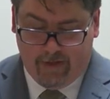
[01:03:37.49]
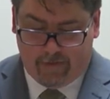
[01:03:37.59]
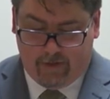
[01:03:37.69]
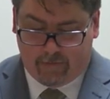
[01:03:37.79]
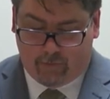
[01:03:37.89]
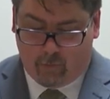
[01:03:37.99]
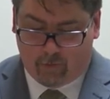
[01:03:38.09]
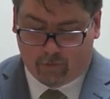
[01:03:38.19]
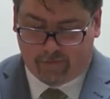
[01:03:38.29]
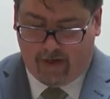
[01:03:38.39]
the
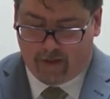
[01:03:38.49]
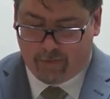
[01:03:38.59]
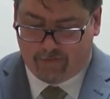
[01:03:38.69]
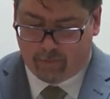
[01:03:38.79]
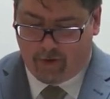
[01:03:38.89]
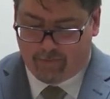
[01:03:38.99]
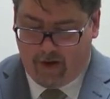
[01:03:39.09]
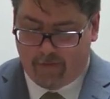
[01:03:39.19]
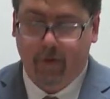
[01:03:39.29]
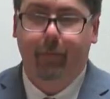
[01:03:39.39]
historical dynamism of
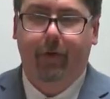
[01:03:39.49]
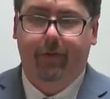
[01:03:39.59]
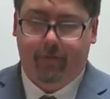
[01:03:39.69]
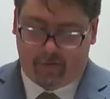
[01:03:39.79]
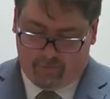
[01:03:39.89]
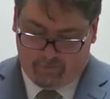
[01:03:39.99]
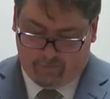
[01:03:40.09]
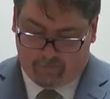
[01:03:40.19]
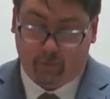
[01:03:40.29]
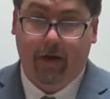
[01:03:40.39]
other Buddhist
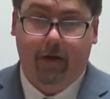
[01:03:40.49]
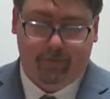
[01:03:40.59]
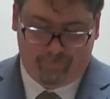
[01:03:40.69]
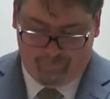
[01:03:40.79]
traditions as well.